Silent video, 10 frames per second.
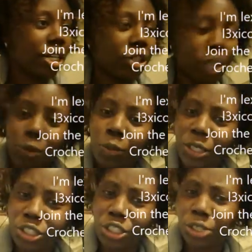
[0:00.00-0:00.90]
You know what we
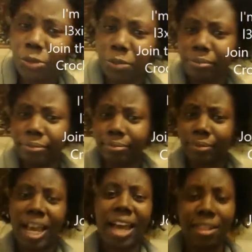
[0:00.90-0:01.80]
should do?
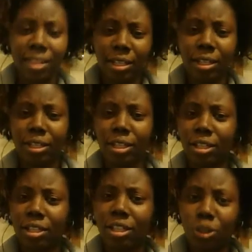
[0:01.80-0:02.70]
I think
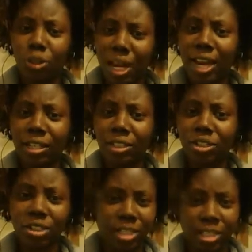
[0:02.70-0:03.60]
you and I
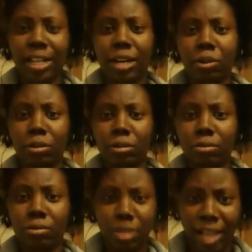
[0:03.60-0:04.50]
should sit down,
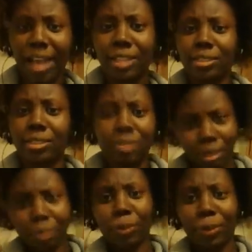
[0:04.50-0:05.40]
relax,
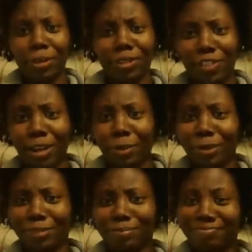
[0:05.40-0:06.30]
and prepare to
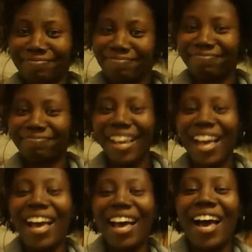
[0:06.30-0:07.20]
fiber.
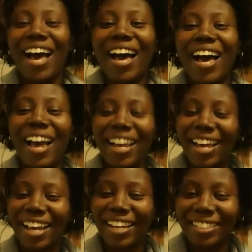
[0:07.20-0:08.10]
Hi,
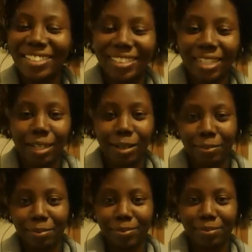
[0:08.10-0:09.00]
guys.
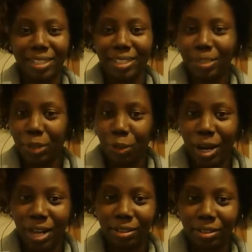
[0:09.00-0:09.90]
It's been a
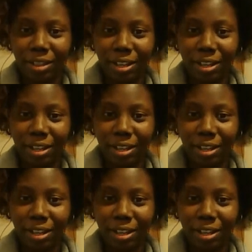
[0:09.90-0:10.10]
while.